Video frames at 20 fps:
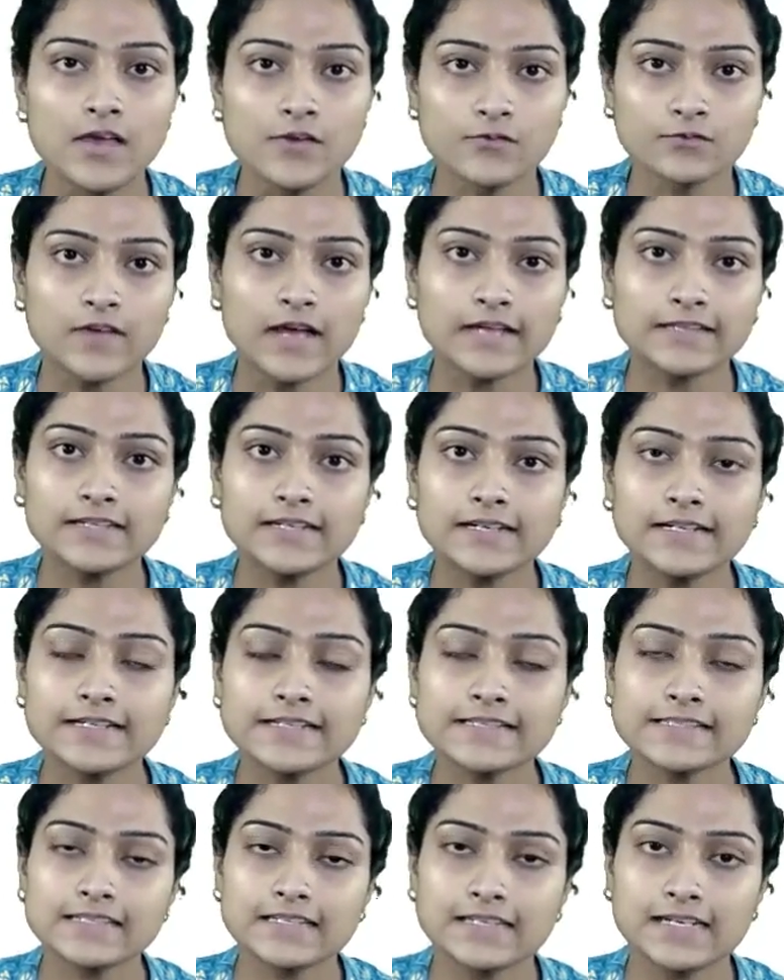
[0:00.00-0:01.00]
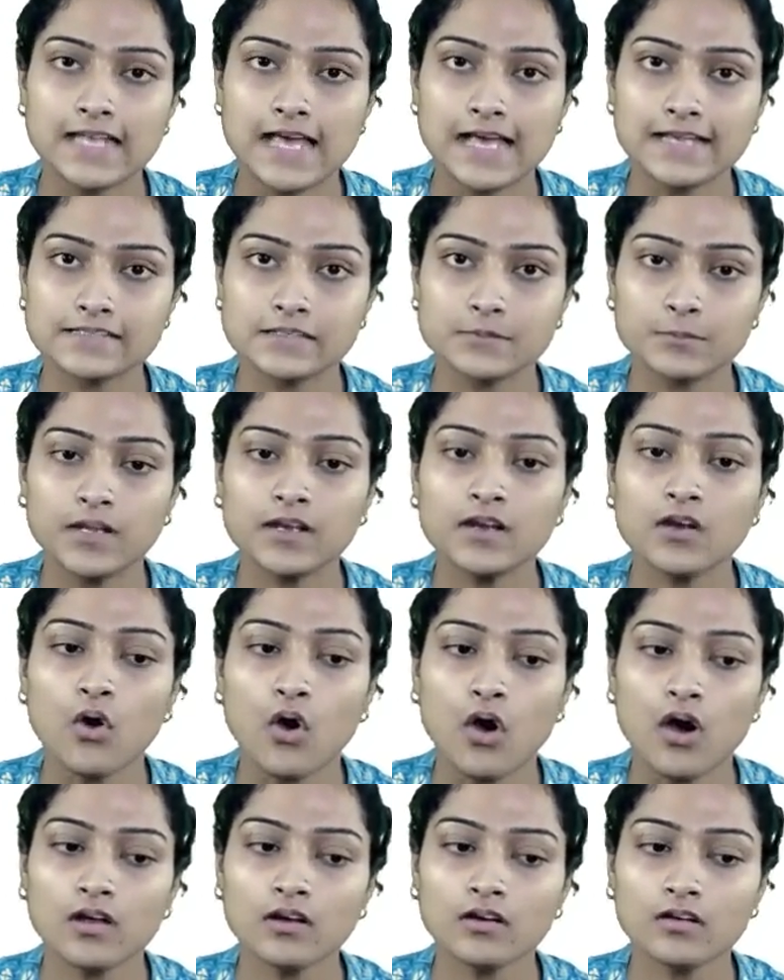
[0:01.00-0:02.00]
whether it is serializable
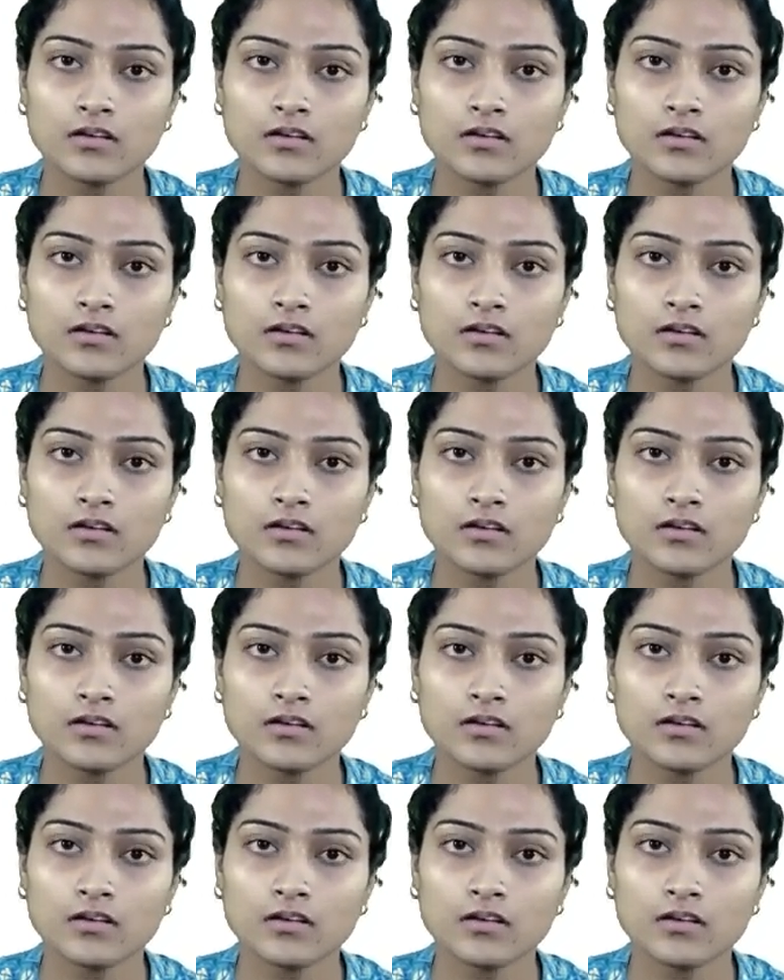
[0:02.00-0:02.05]
or